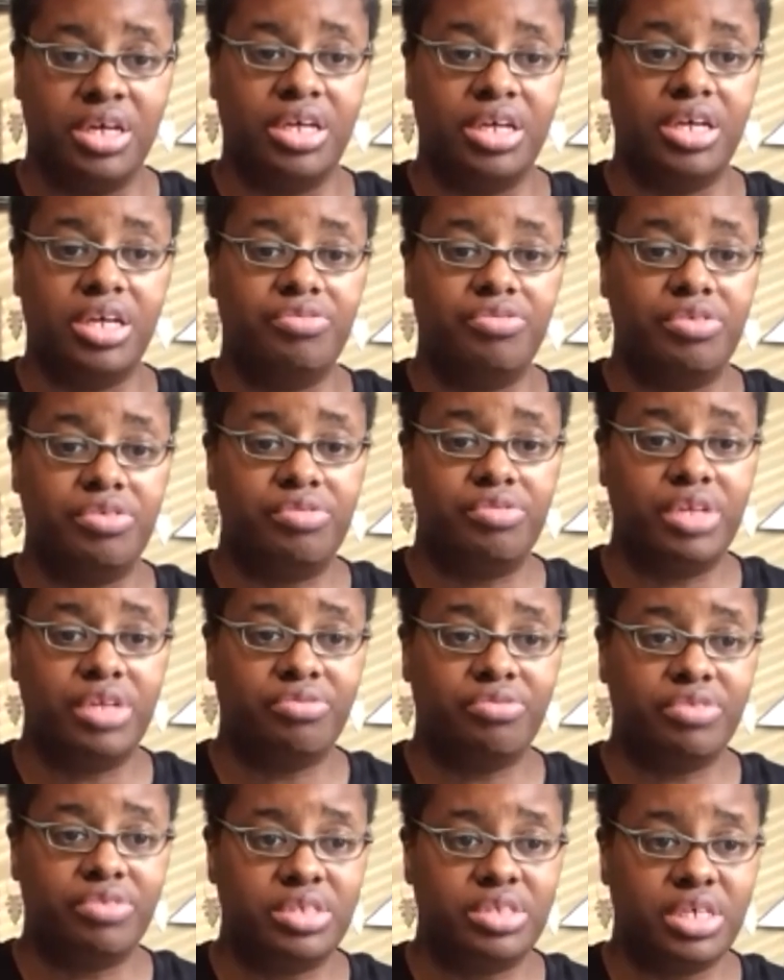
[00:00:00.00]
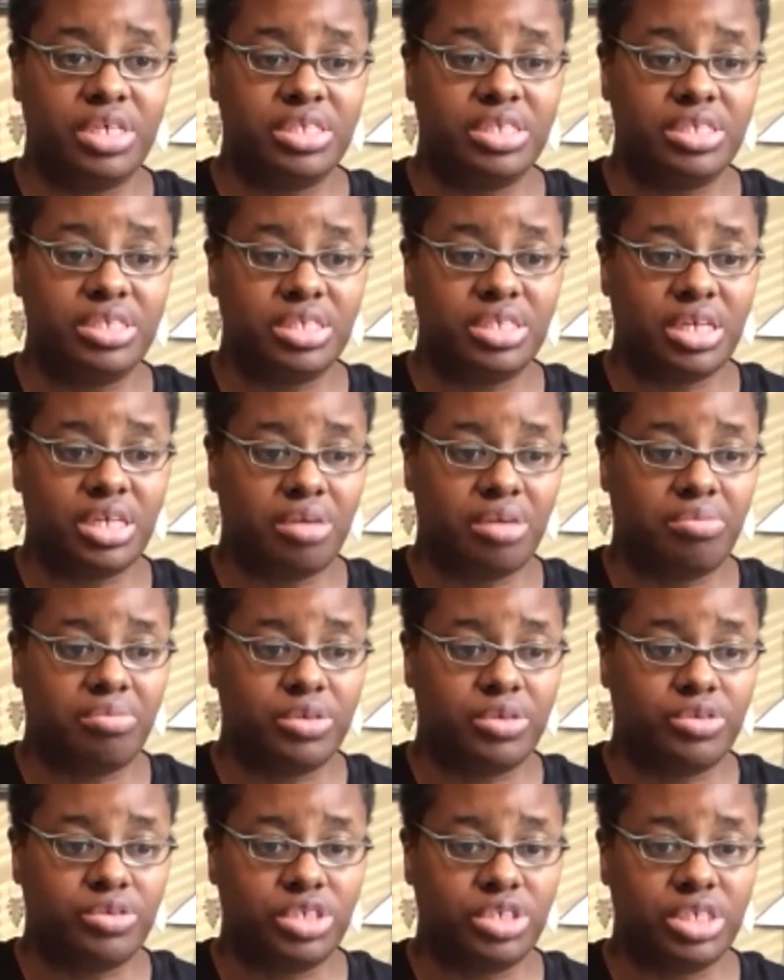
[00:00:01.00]
If you've never done stop
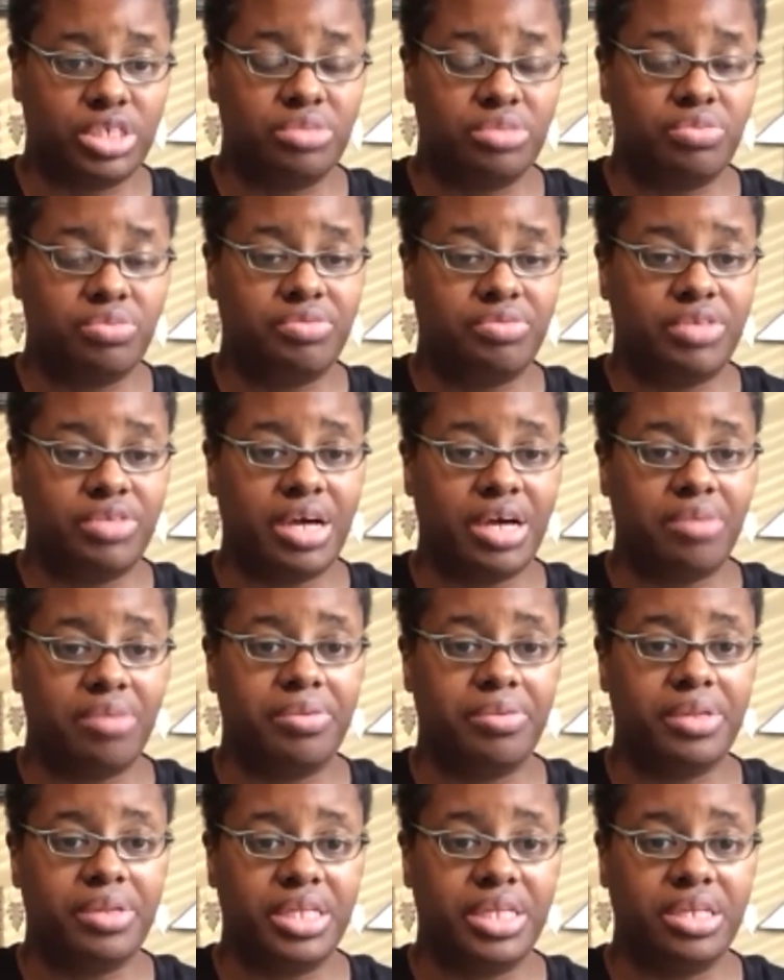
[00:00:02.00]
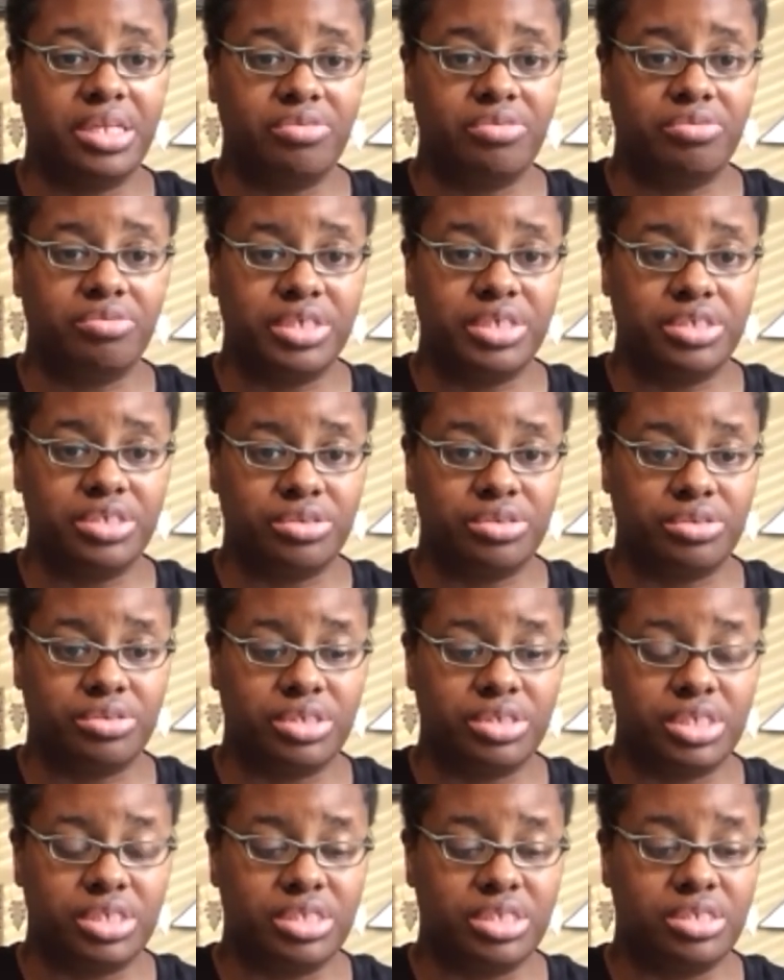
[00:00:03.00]
motion, we've got plenty of
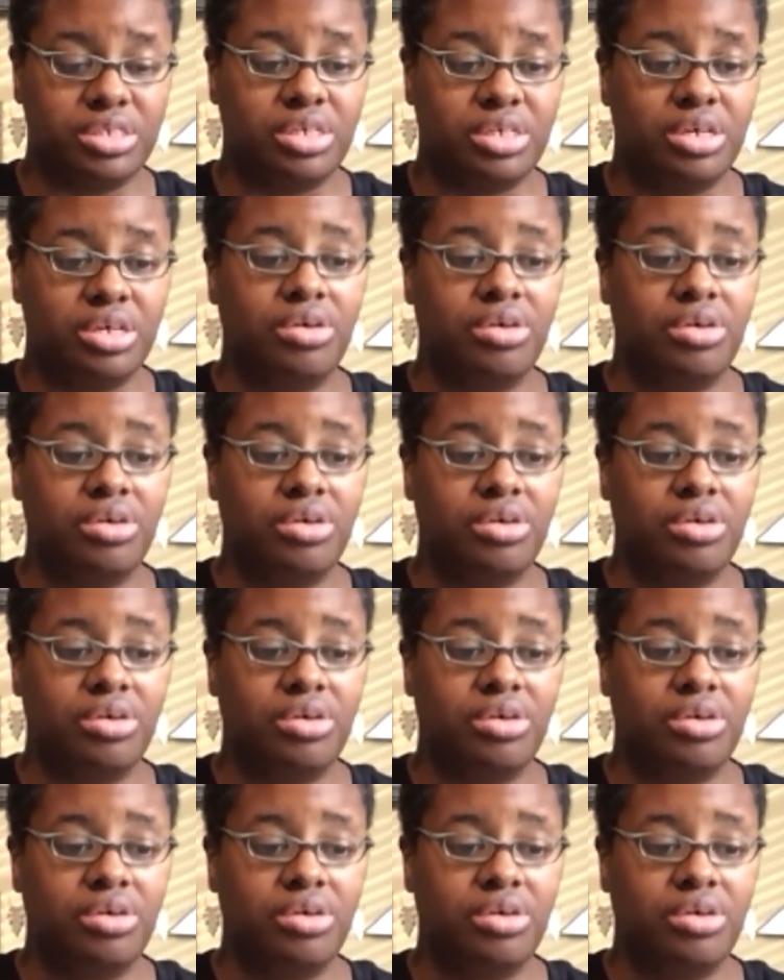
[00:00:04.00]
resources